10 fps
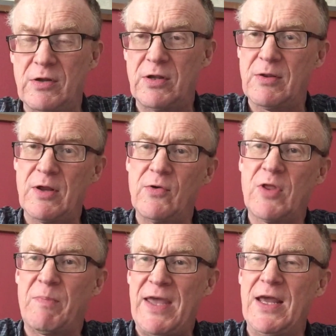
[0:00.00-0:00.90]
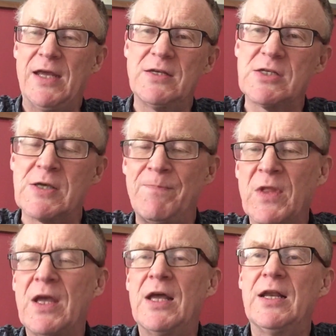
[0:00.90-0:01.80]
the Pennines,
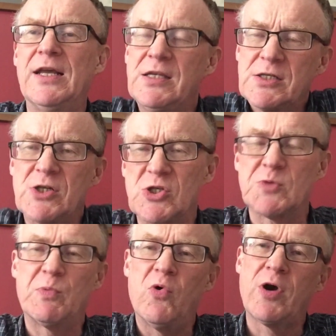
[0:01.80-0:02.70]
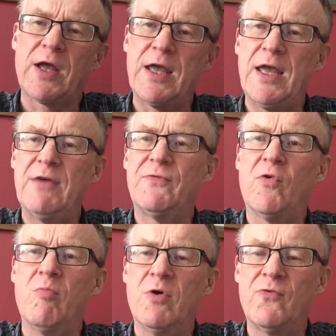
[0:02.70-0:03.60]
at least, spoke a
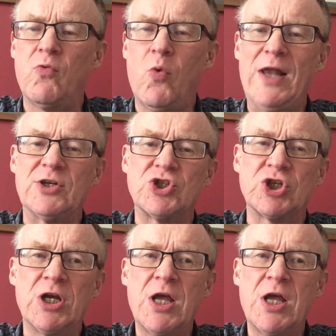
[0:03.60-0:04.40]
form of Welsh.